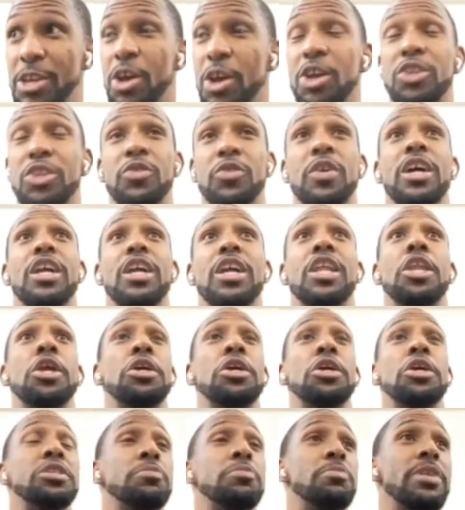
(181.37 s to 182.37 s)
turns around and
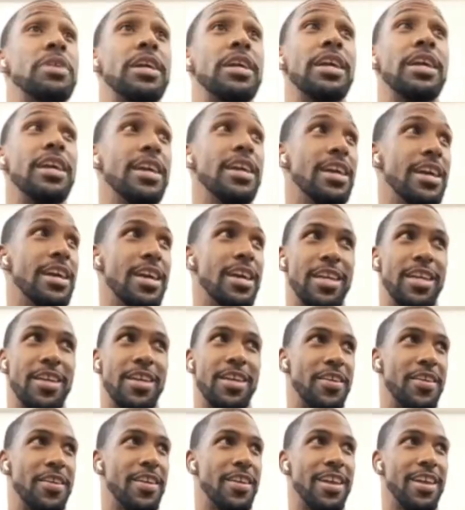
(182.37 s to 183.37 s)
looks at me,
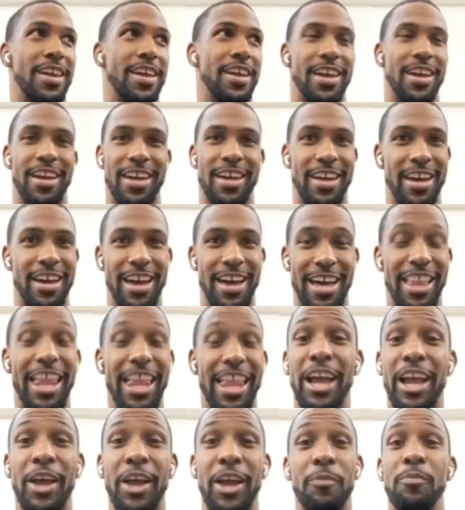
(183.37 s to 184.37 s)

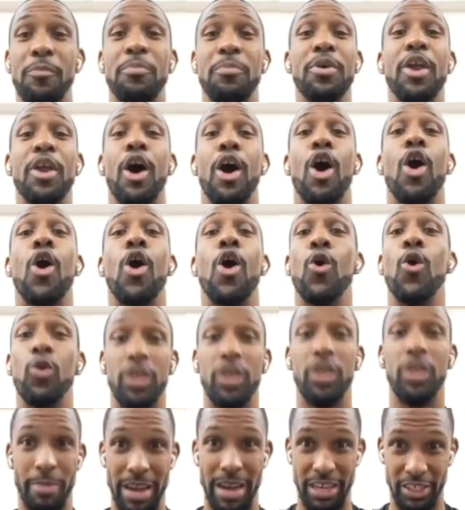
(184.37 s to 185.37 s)
like put a
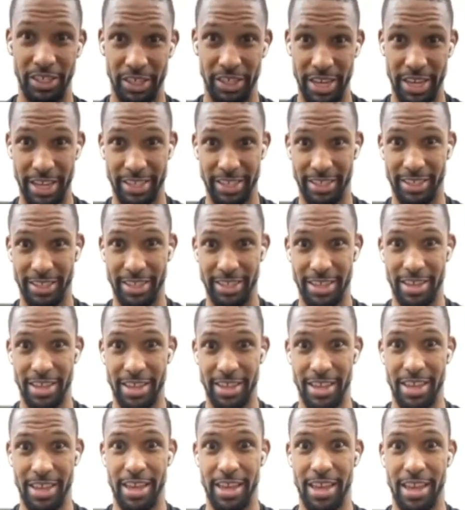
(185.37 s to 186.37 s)
hole in my chest.
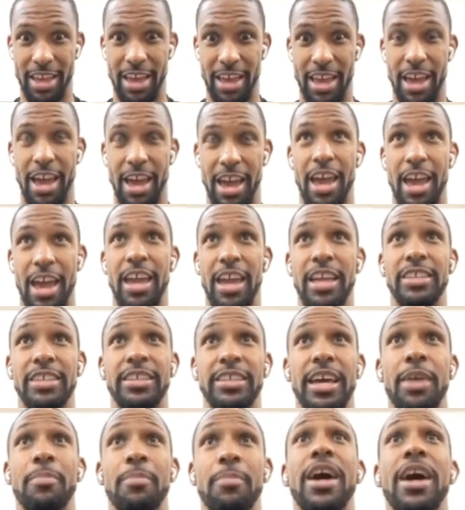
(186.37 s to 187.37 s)

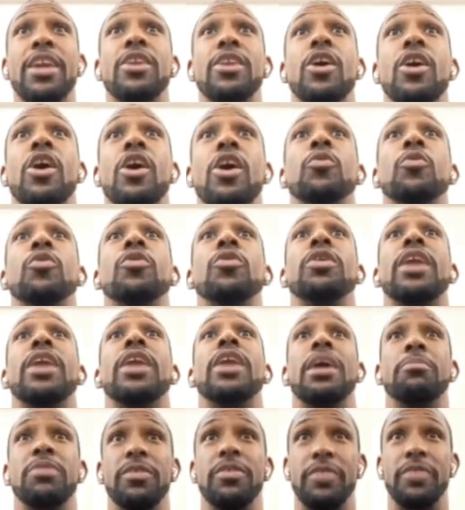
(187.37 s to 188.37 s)
He's like, my daughter will
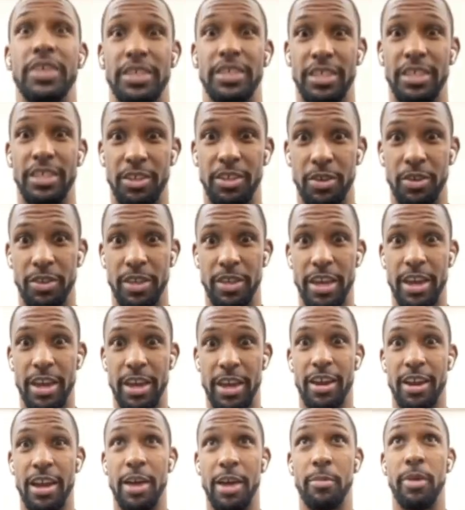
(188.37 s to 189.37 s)
not be visiting you to
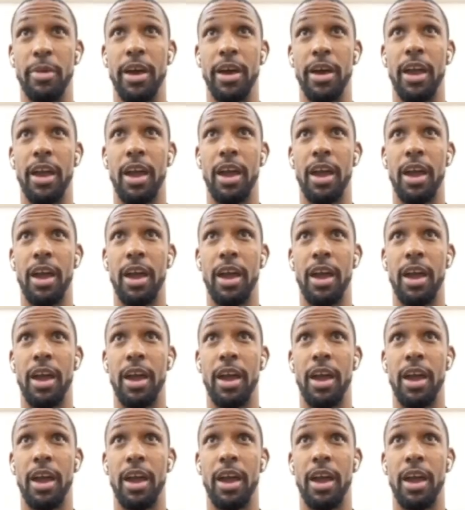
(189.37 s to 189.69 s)
there. I'm